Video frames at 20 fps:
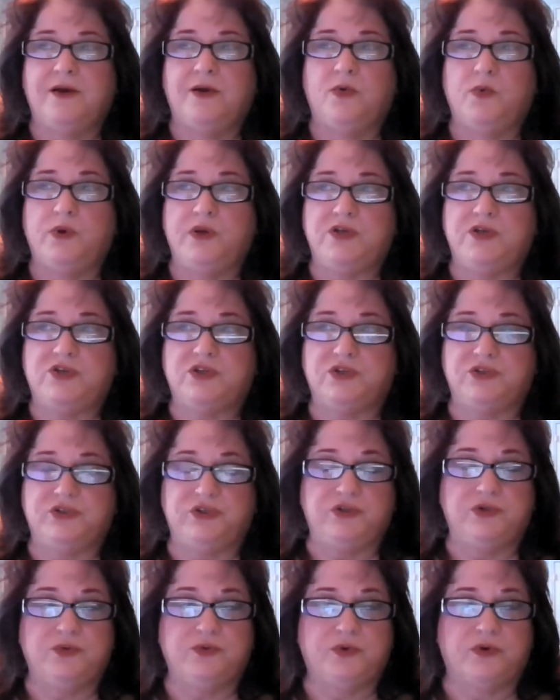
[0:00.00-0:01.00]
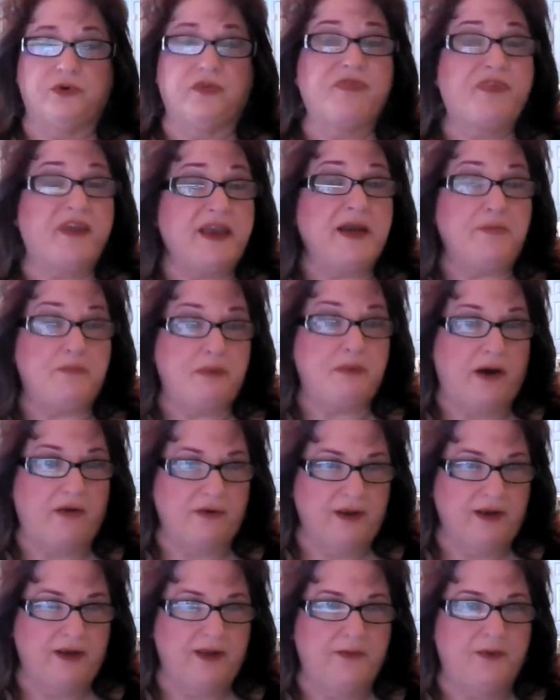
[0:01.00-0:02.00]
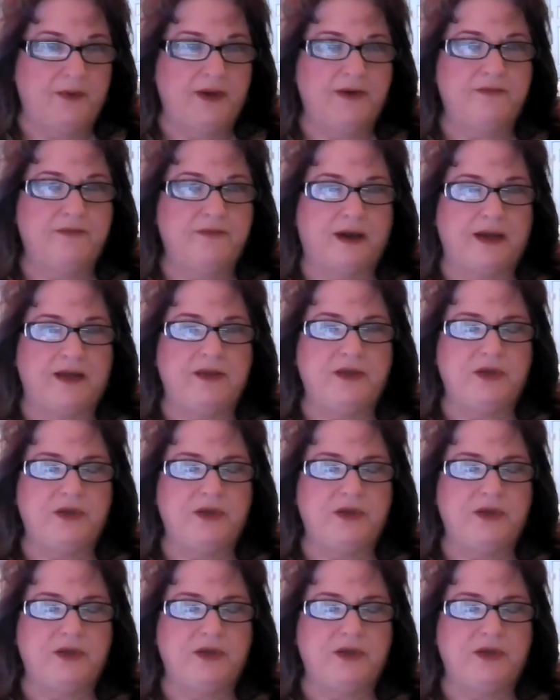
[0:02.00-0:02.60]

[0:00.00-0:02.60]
we should do or think about anyway, right?